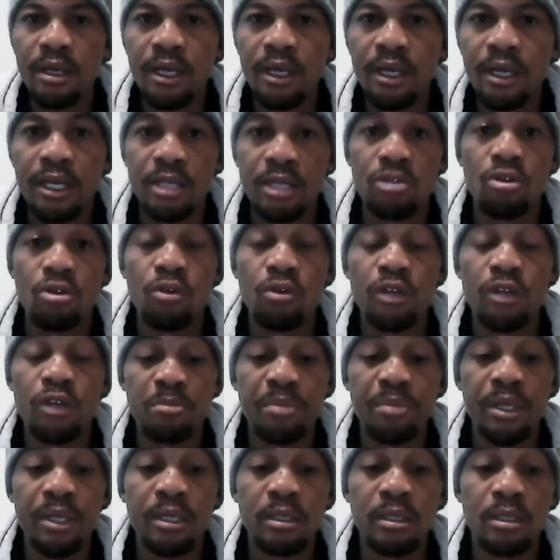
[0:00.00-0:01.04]
He has always
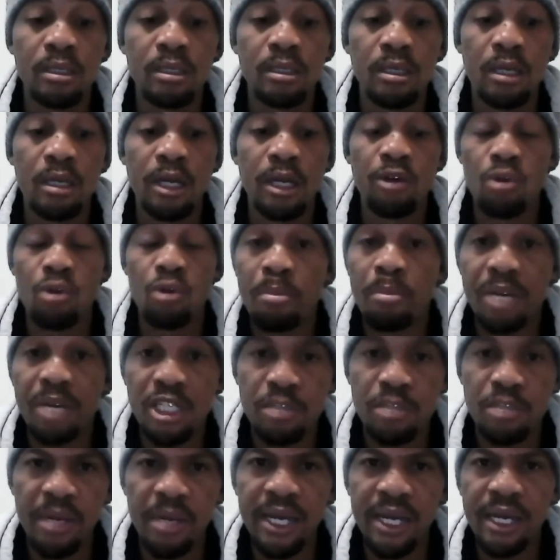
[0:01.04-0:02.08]
been a
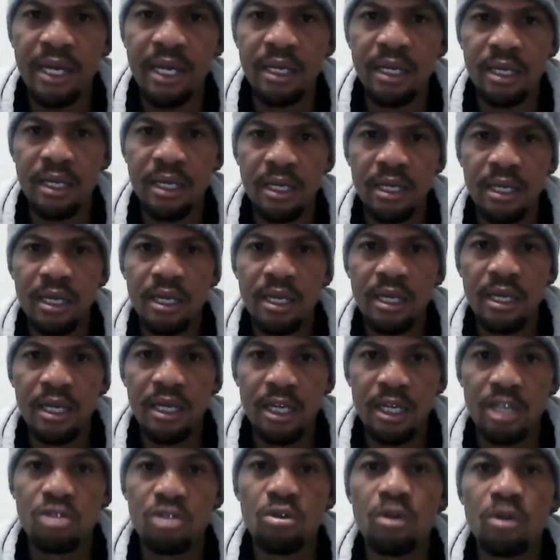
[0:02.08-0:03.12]
robust player.
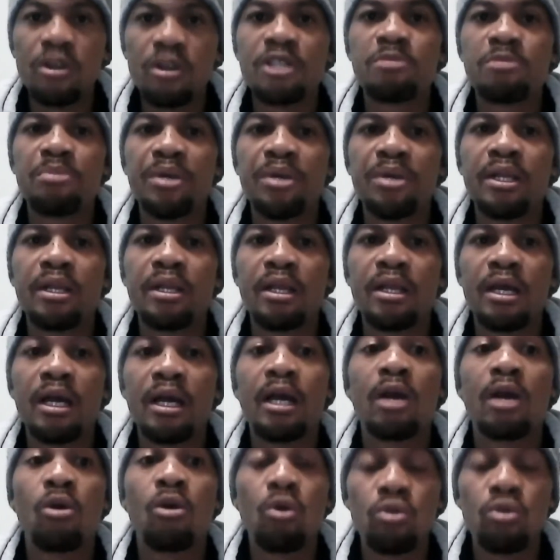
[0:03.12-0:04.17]
He's always been
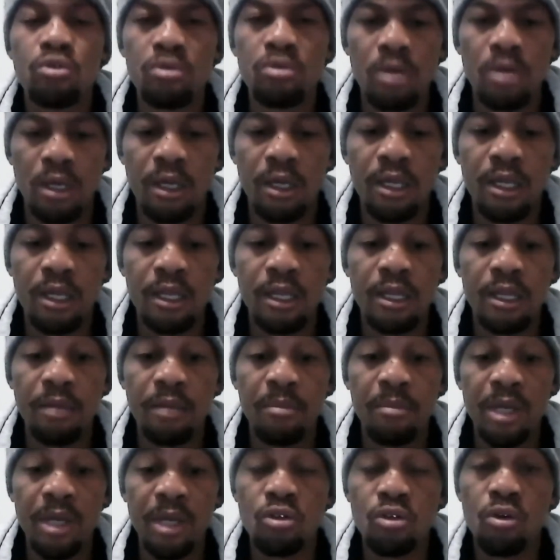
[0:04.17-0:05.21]
the
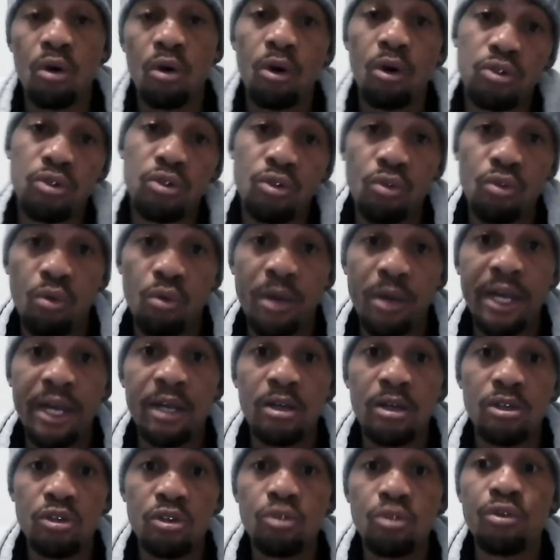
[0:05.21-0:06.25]
man to go to
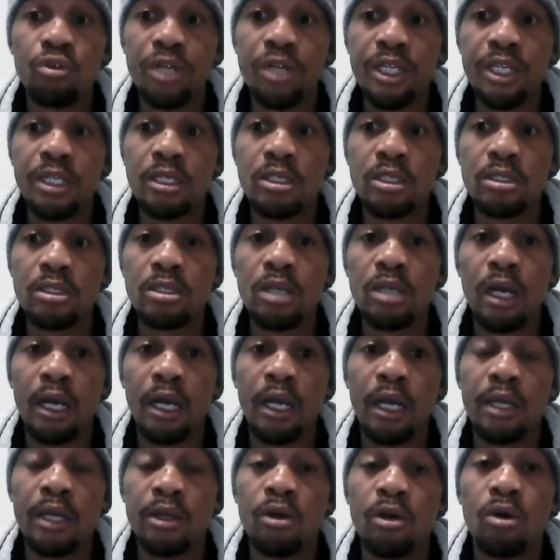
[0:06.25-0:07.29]
when you need,
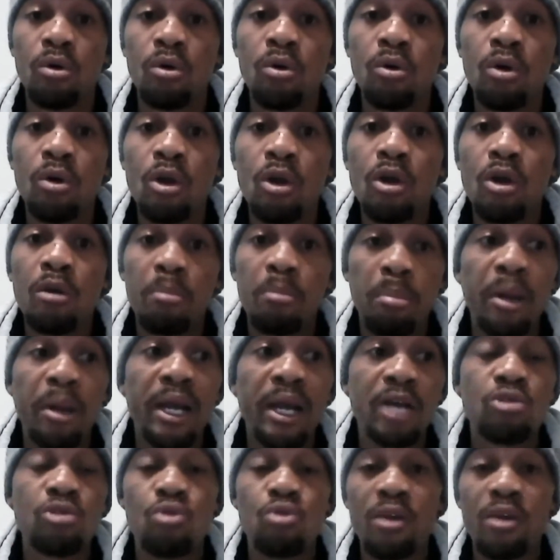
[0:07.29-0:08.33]

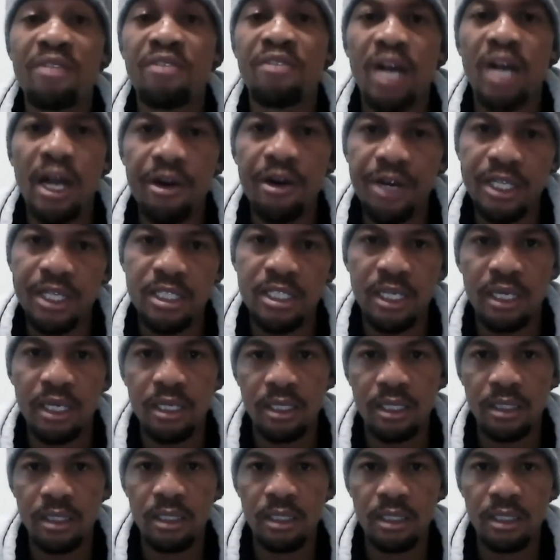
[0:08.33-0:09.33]
players who have character,